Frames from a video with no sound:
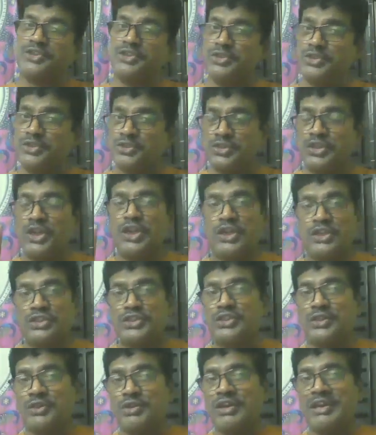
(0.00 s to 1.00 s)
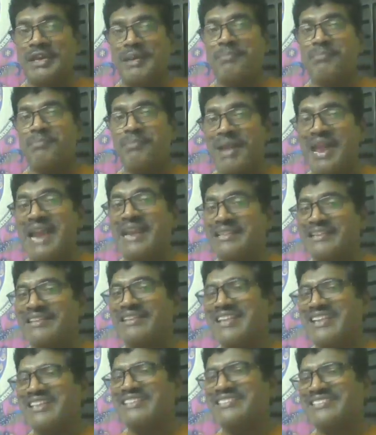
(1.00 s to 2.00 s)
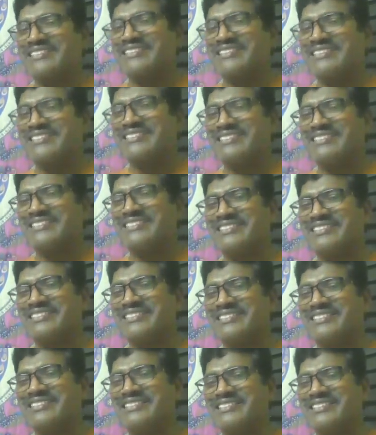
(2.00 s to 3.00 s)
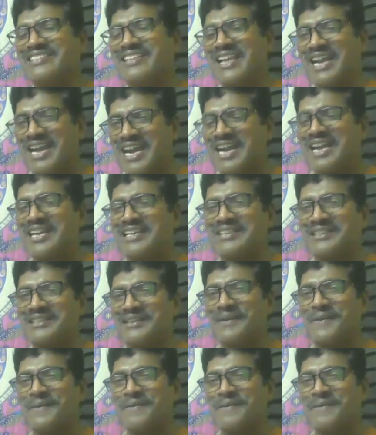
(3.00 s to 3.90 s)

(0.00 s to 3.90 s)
you surely impact the nations. God